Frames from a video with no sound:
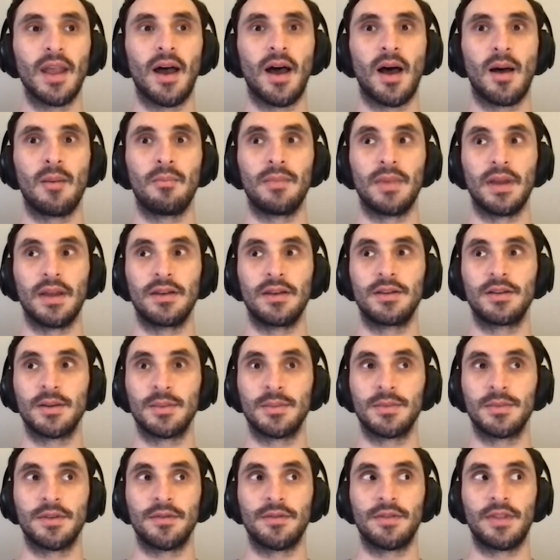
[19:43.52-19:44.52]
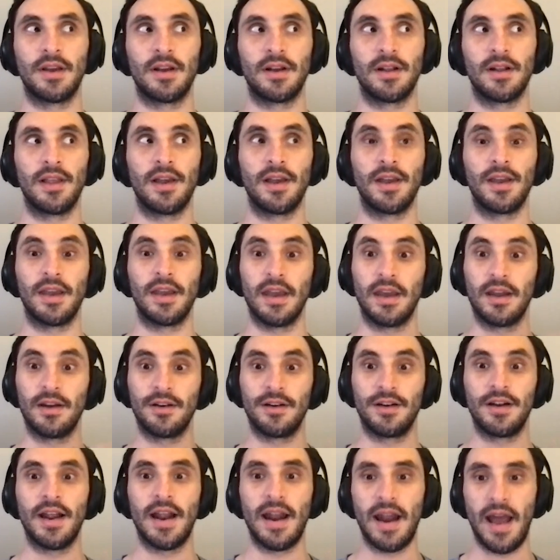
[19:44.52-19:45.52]
in terms of their like
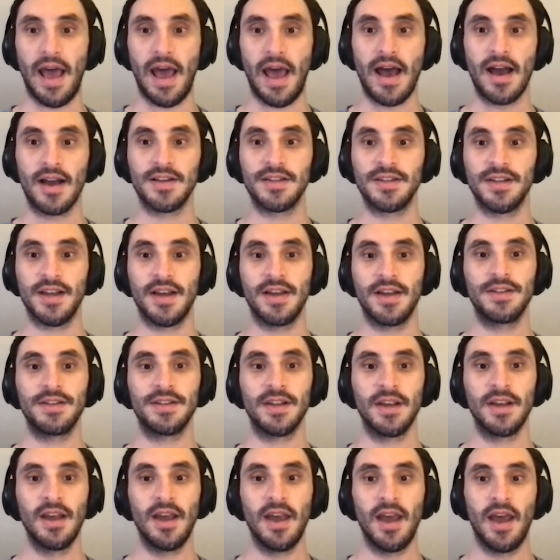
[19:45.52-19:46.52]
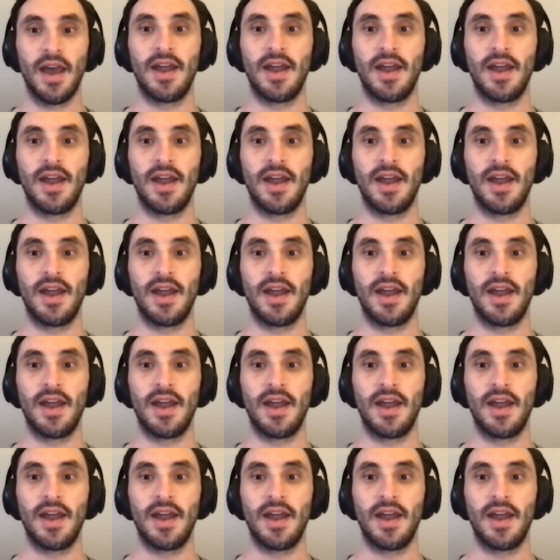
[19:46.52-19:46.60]
internet access.